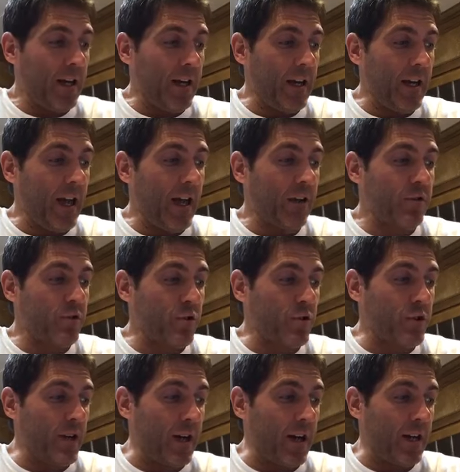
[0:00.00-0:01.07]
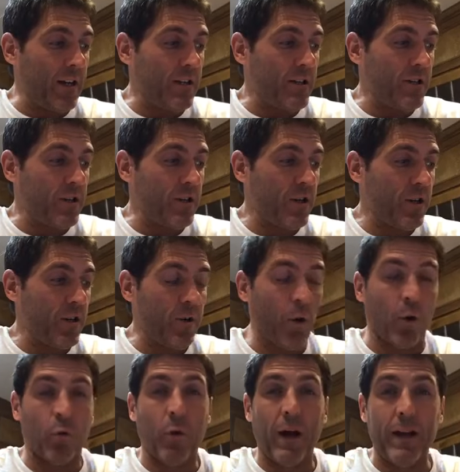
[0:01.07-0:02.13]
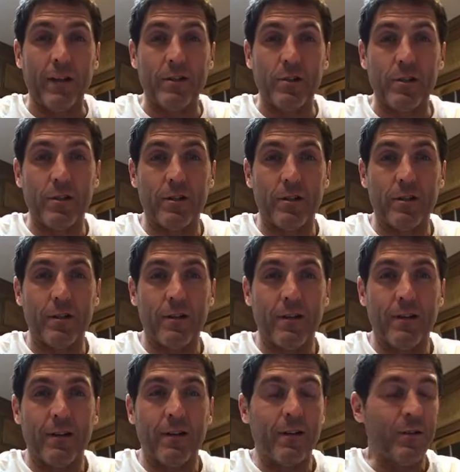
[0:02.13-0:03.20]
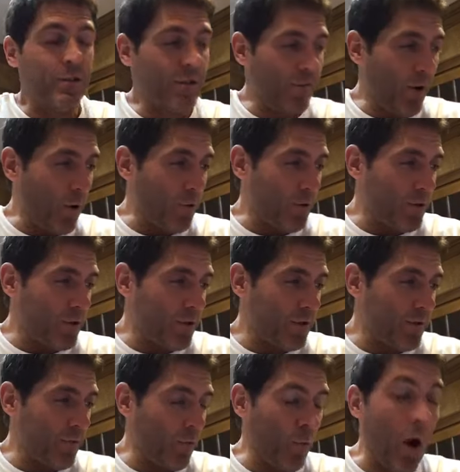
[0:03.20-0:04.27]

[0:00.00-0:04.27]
and exercise your right to vote.